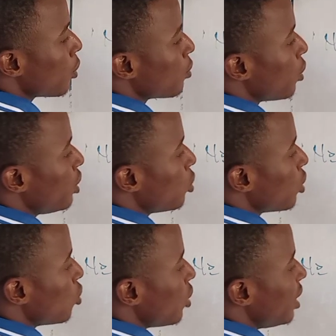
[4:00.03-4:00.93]
plus 4 is
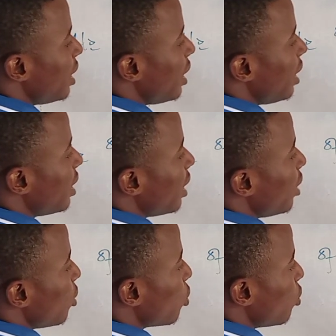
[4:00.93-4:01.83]
what? 28.
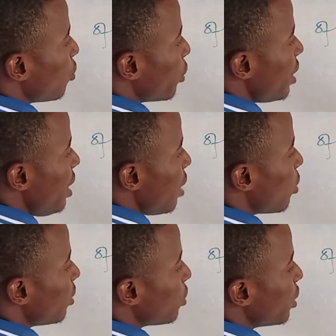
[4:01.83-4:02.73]
So 14
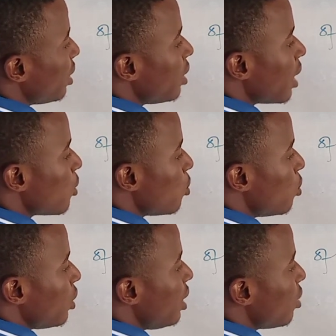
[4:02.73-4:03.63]
here 1, 14 here
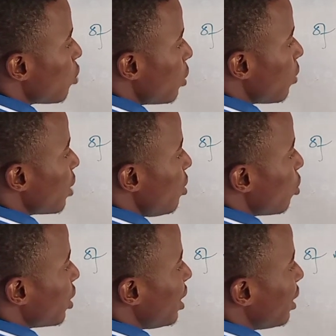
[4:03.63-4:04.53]
2. This 1 over 2
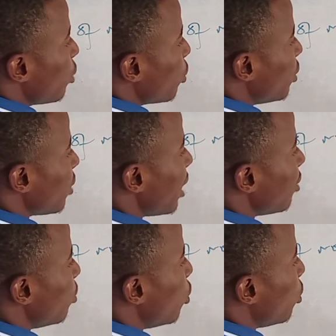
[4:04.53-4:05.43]
is what? 0.5